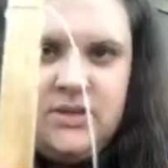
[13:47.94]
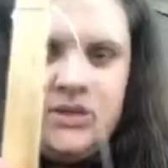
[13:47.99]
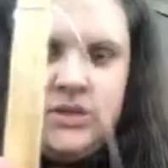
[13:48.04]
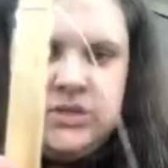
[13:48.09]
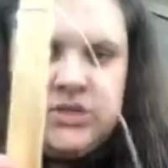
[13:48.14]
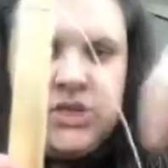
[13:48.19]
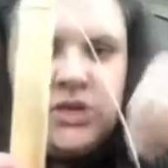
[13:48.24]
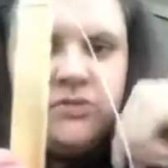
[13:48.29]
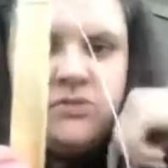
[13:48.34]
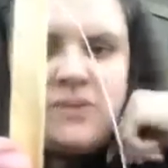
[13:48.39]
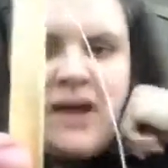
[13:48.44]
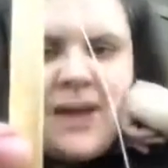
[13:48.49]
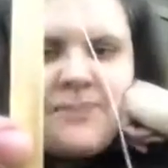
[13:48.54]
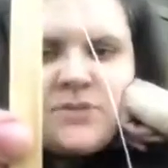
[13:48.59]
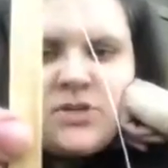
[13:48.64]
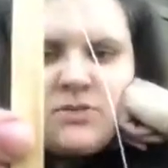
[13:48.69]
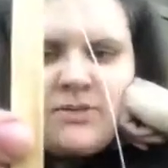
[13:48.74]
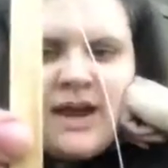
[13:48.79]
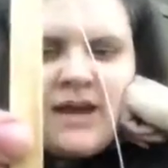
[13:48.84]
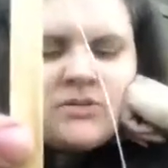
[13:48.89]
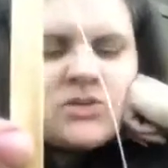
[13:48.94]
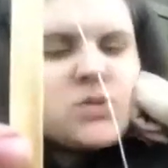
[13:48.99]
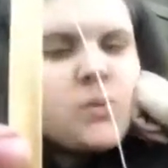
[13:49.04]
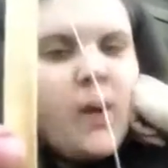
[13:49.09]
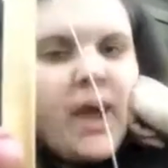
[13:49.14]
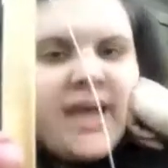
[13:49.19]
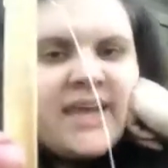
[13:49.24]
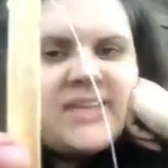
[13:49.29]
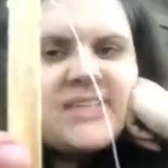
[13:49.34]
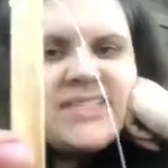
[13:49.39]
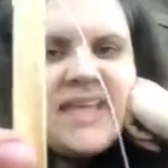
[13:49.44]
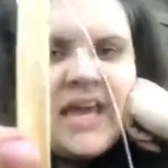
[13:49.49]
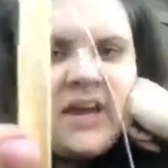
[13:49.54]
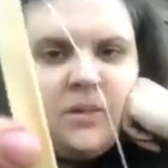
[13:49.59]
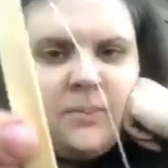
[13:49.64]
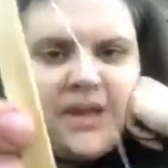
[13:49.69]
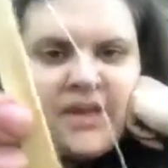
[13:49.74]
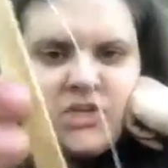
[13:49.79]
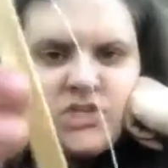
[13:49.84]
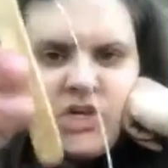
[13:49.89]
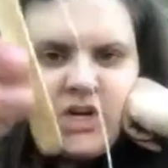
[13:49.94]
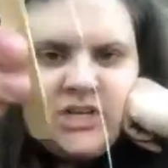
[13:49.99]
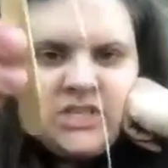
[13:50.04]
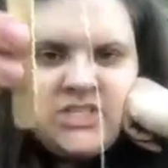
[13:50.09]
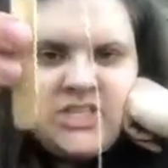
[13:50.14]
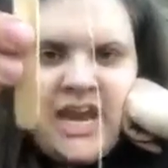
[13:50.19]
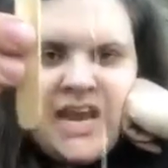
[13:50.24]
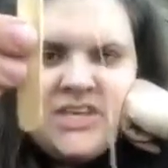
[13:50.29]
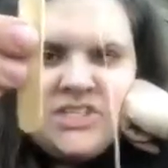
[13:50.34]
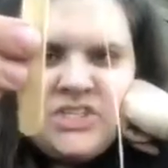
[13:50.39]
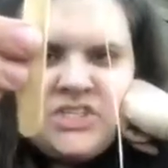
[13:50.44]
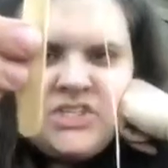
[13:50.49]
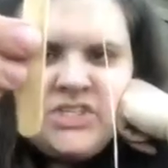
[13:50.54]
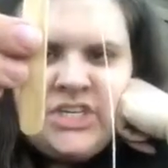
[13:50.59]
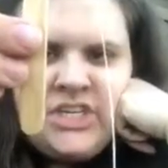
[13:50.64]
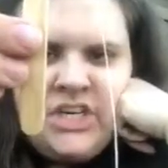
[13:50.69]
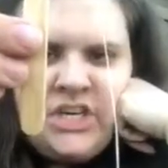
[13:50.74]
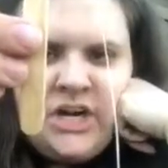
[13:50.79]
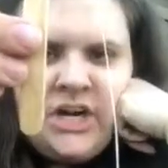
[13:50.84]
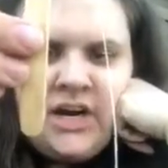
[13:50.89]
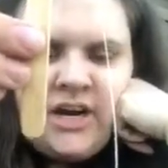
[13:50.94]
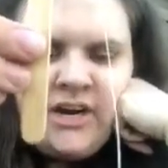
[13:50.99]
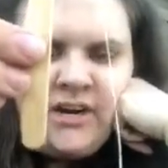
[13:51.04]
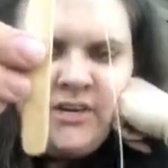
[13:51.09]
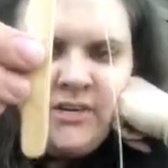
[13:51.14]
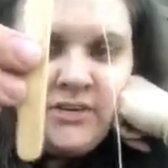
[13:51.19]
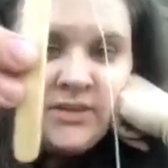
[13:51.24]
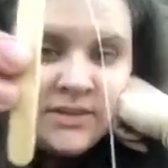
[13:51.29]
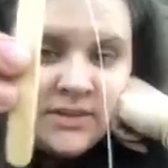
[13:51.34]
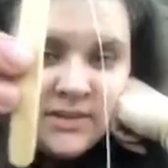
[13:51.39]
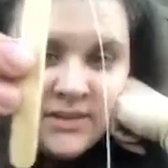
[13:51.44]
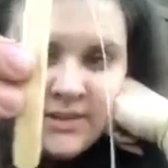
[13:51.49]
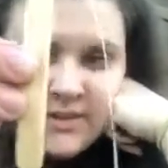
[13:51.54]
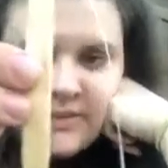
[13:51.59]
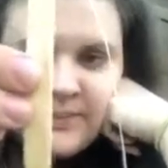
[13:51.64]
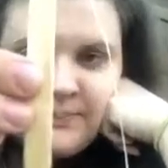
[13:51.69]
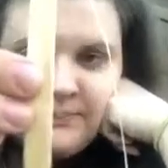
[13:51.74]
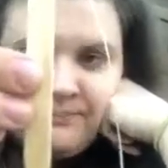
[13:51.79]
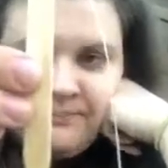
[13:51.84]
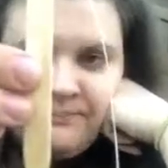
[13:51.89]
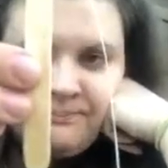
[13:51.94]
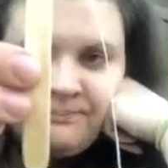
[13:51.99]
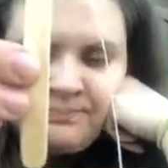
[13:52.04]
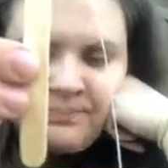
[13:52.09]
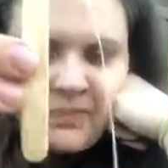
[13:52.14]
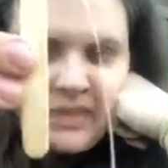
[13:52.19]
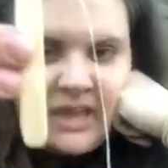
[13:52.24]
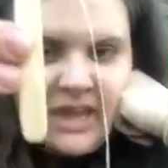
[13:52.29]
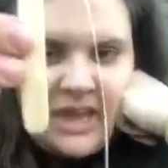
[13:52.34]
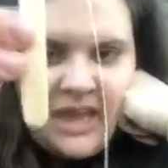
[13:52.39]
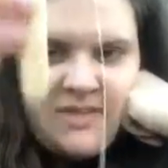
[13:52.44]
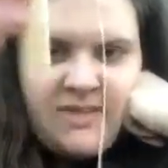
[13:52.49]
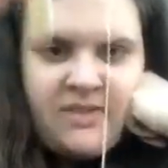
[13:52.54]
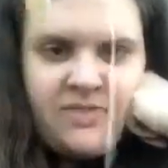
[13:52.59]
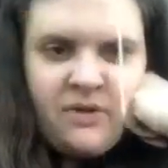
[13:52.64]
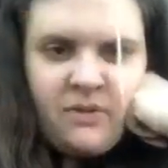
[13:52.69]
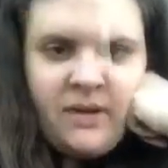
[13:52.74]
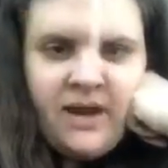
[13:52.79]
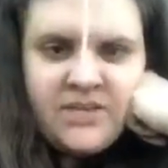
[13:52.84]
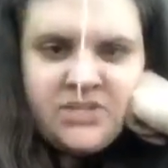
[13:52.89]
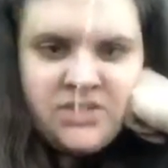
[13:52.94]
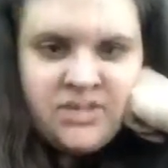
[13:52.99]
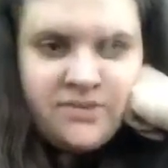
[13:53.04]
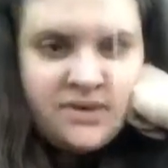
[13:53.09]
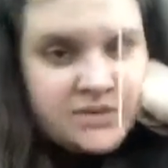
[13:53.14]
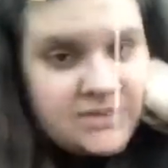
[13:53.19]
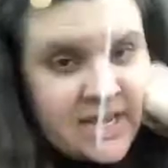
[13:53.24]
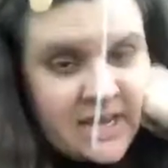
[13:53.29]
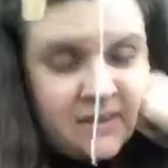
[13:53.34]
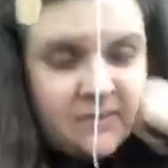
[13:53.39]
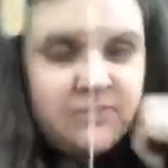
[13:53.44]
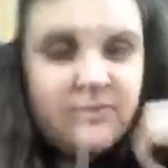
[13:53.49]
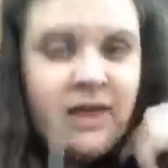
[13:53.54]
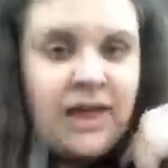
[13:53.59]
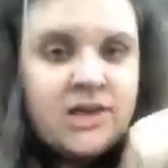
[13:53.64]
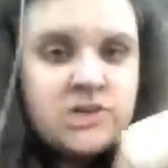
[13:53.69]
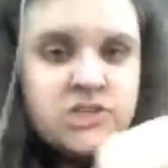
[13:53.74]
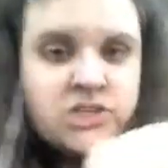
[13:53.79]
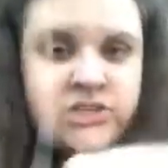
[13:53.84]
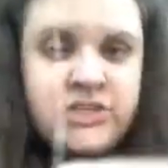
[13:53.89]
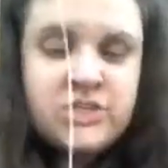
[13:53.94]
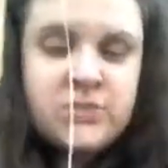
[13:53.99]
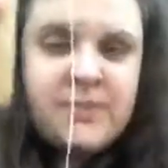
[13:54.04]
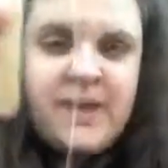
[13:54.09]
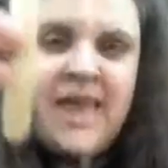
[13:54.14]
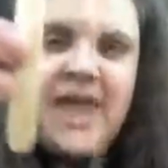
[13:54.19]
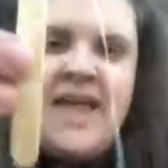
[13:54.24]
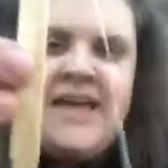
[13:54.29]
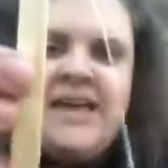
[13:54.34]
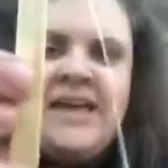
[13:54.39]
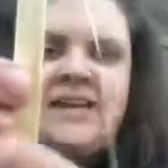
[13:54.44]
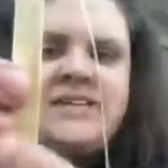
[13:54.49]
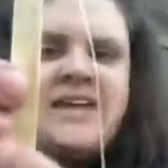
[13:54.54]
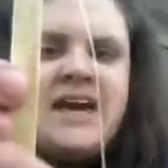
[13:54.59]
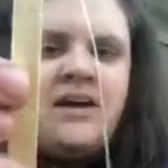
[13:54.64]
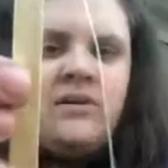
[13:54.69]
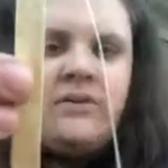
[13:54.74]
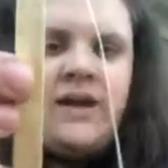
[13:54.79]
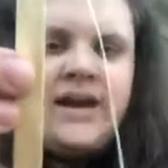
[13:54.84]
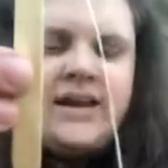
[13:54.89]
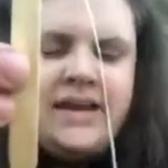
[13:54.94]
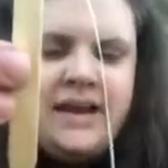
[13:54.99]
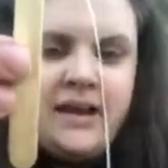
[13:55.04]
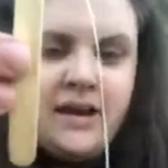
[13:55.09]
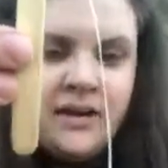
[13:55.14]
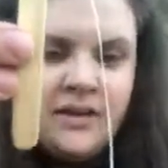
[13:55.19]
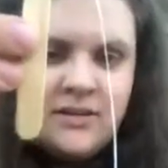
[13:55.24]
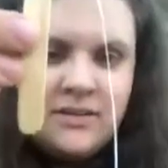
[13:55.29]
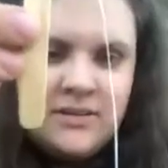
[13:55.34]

So you've wrapped it around twice. That'll make sure it's nice and secure. And then the rest of your dental floss should just be hanging down right here.